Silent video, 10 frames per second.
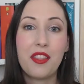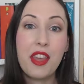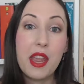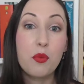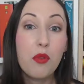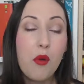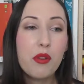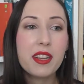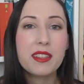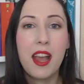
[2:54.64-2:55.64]
they
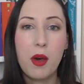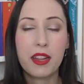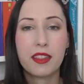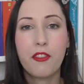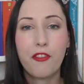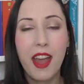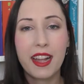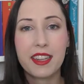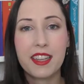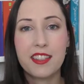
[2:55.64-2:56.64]
wrote it, but the
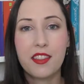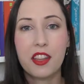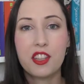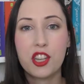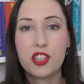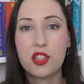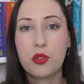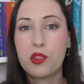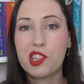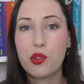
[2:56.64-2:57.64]
fact is they just
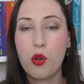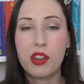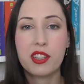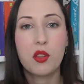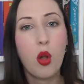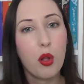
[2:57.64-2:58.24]
took stories